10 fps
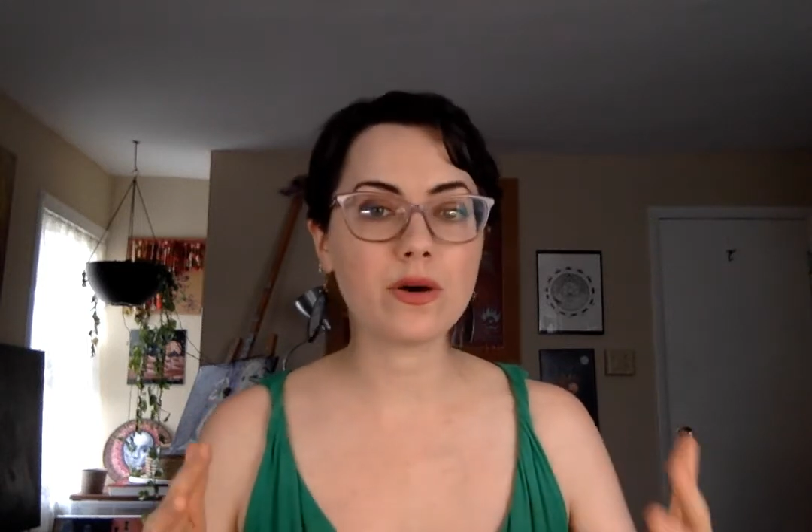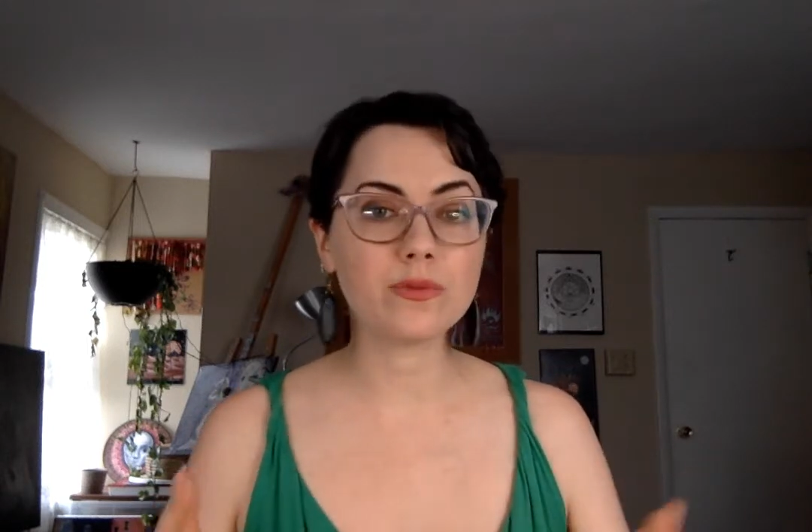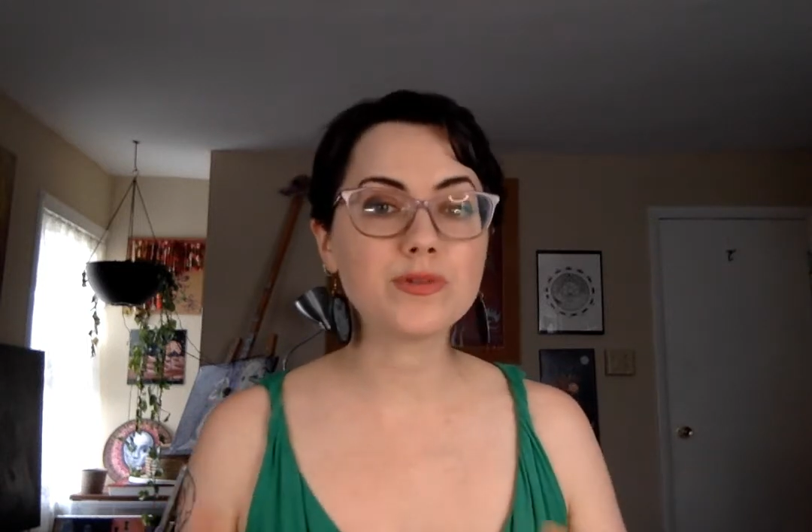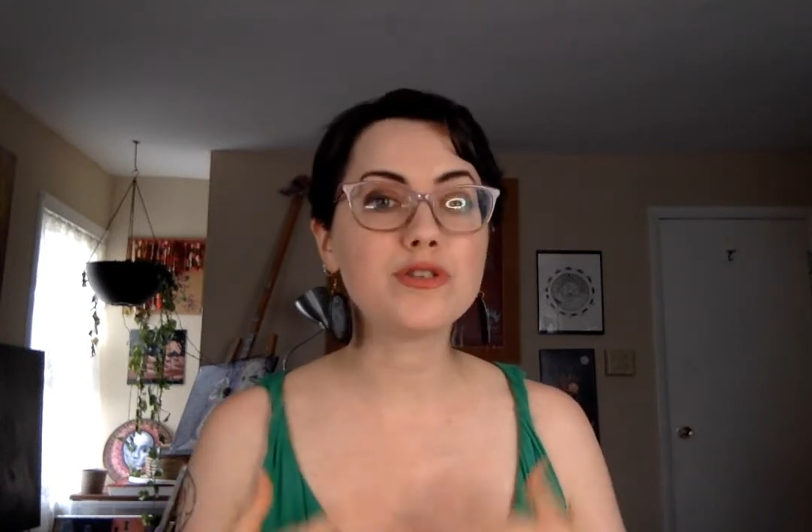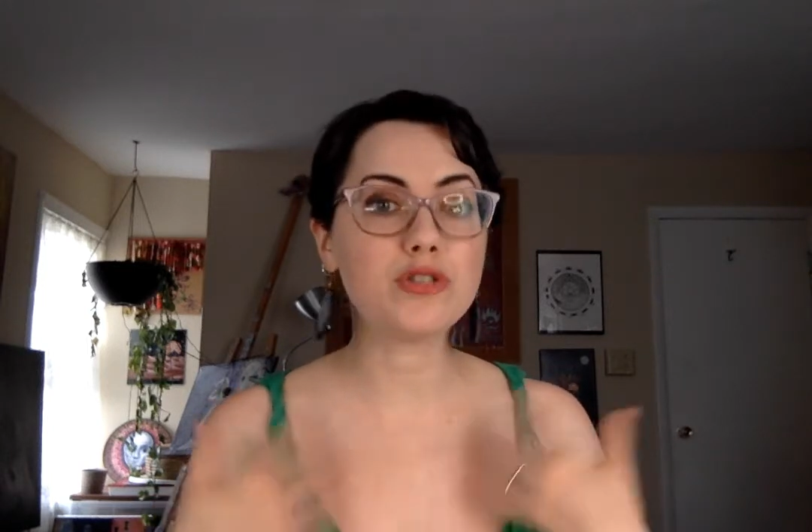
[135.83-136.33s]

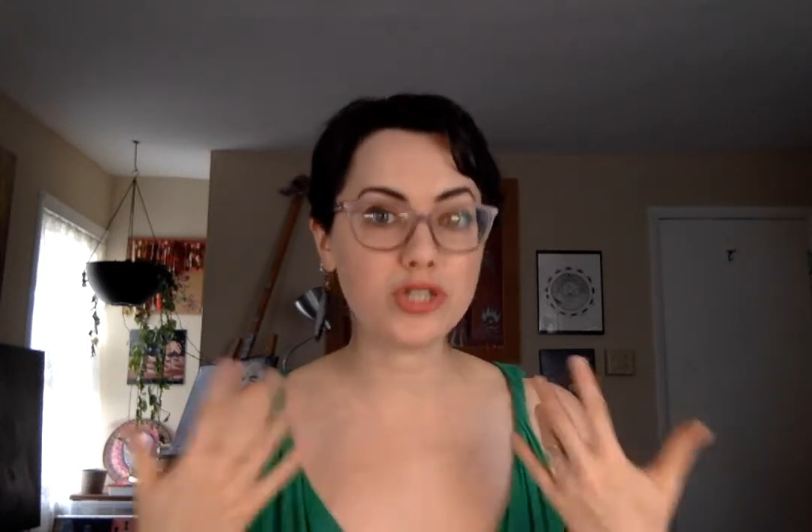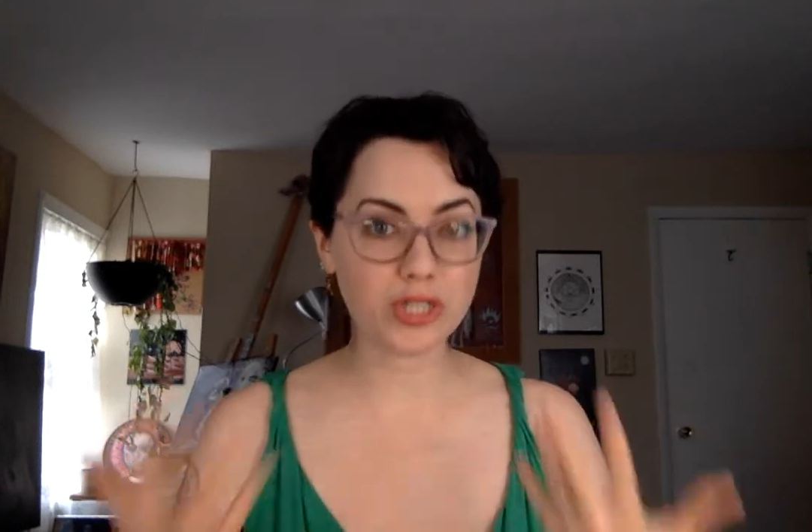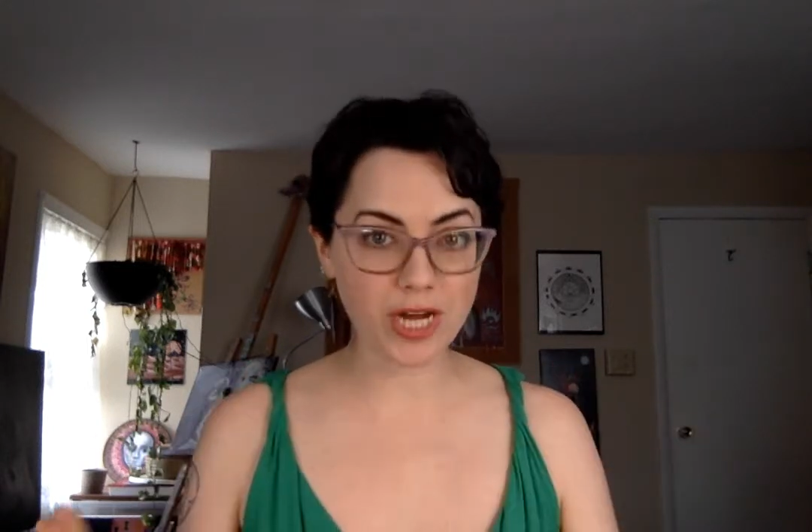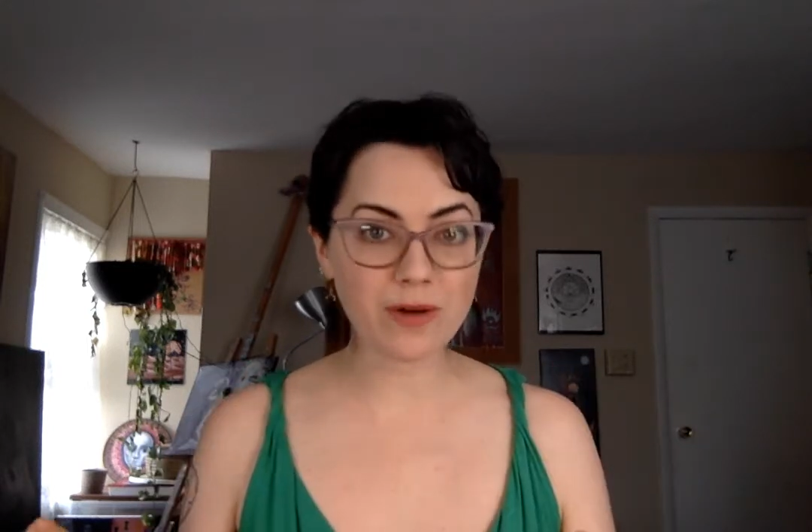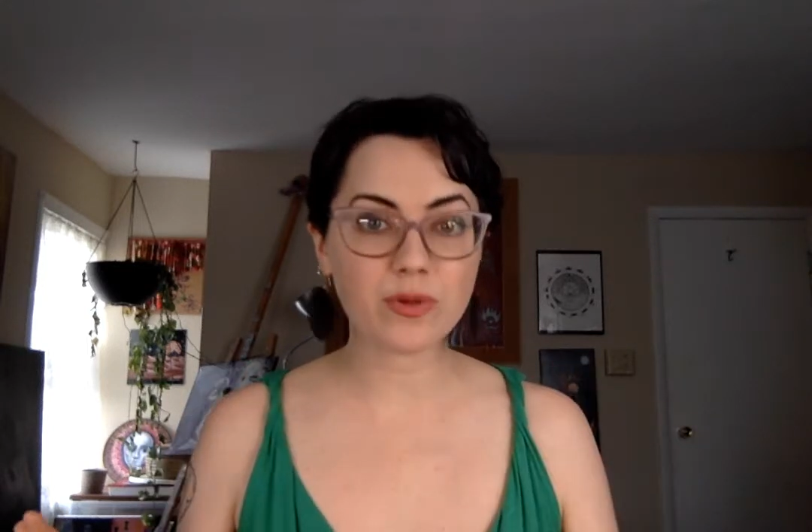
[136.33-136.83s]
hope to
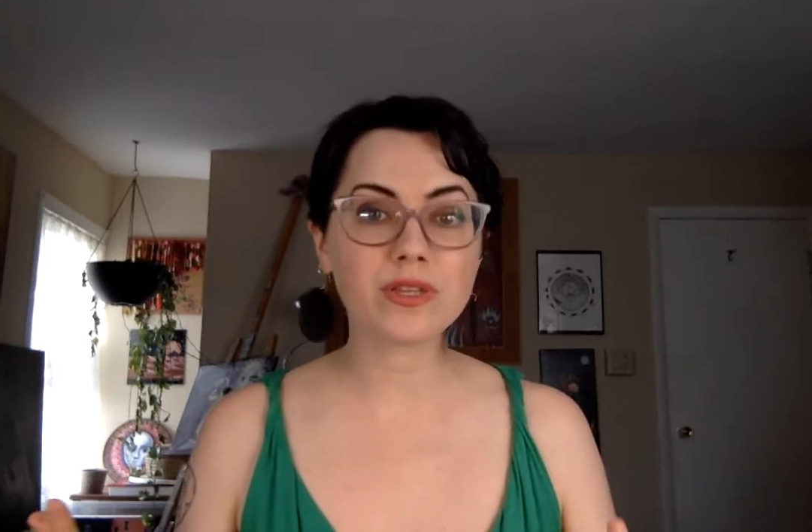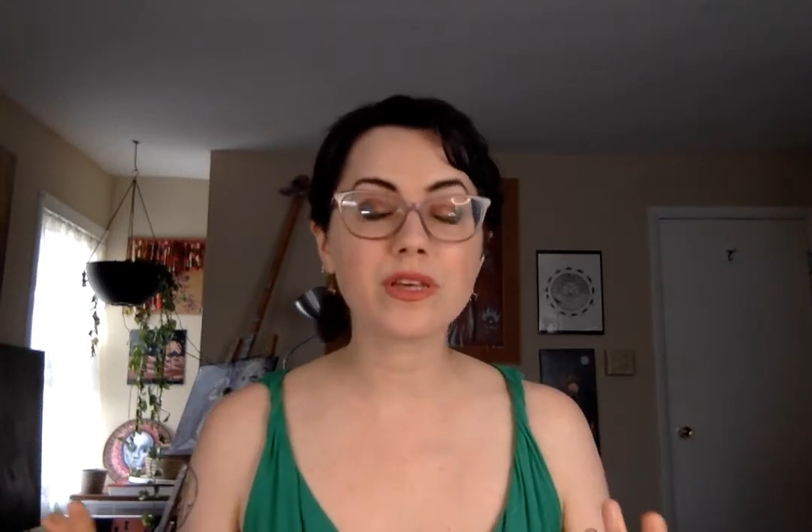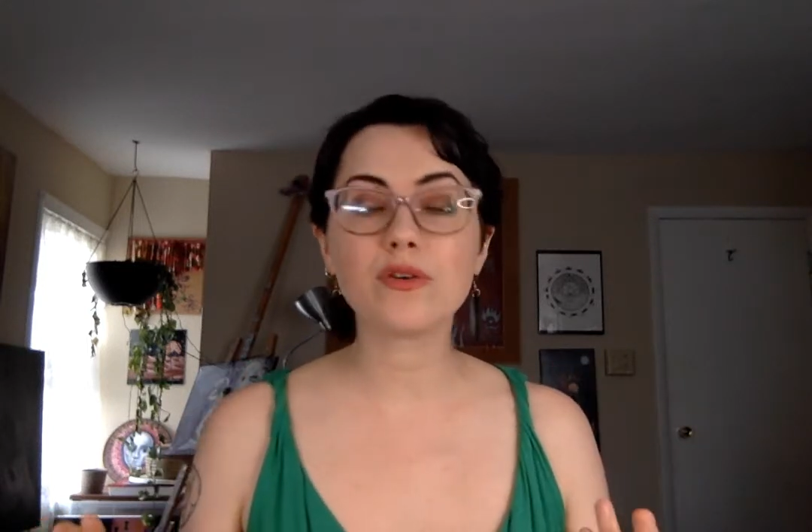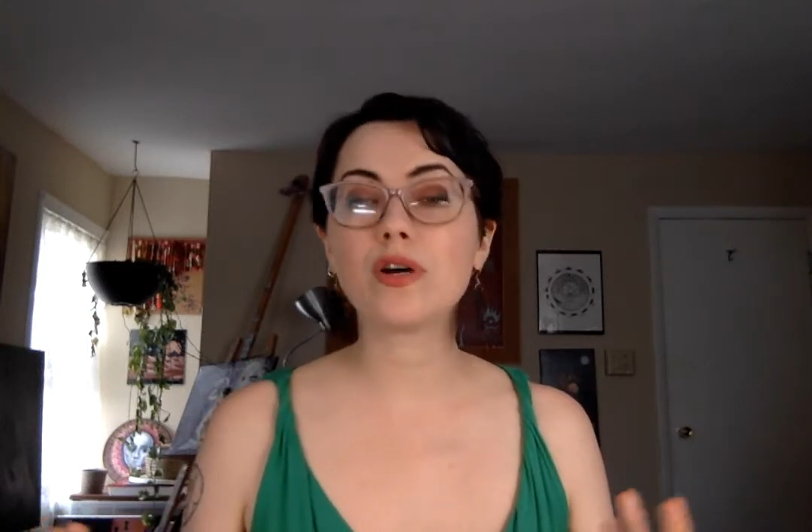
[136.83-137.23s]
share with